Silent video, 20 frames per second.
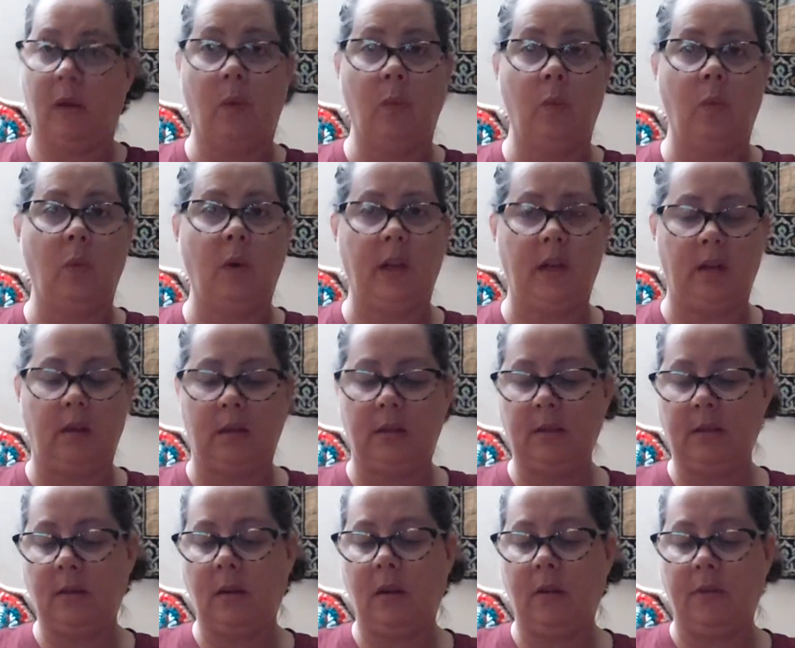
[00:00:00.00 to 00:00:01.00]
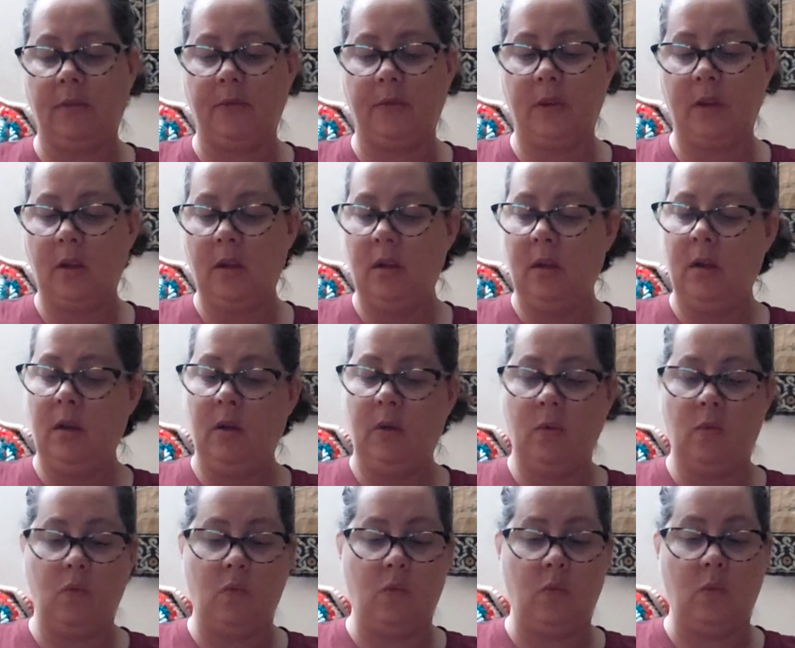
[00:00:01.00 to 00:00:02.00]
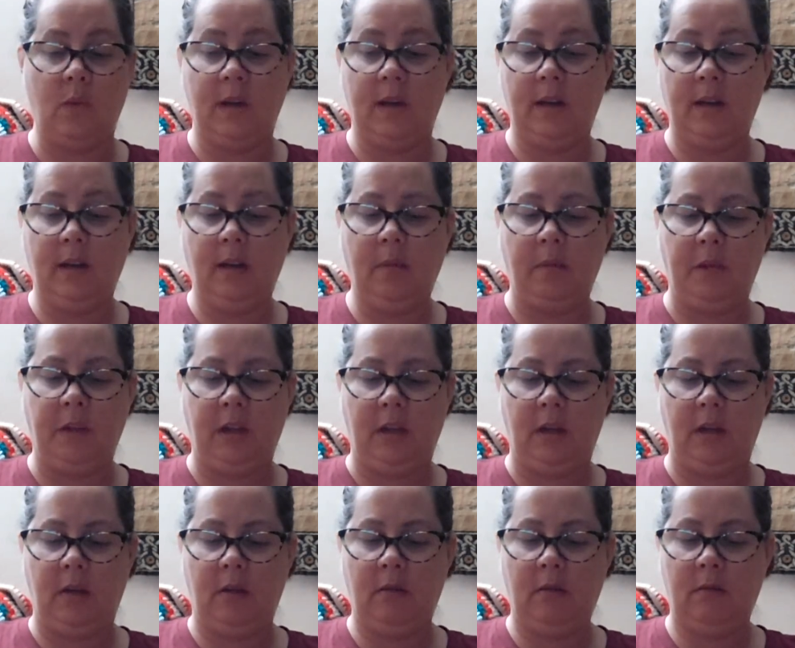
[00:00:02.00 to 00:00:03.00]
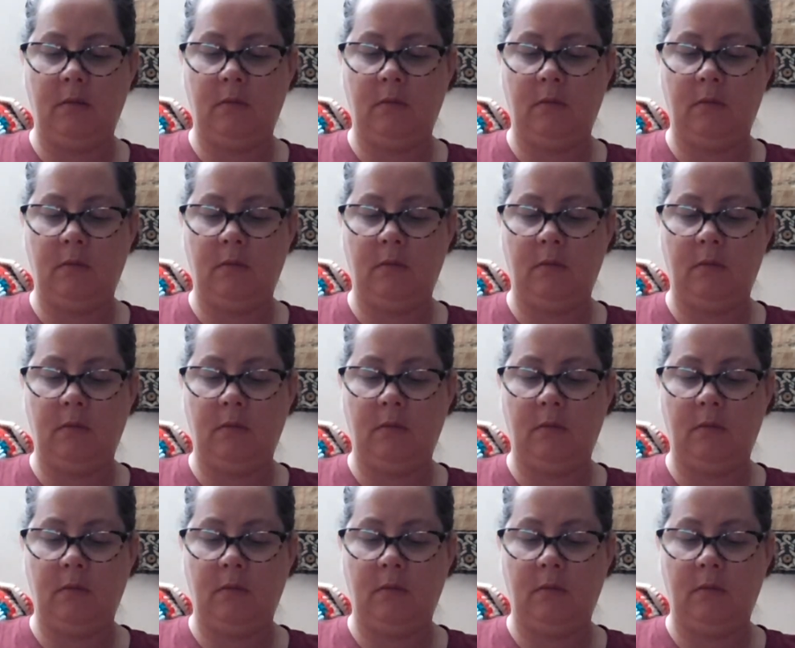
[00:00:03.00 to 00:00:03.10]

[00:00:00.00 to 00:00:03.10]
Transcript: Why not a scarf? Why not a beanie?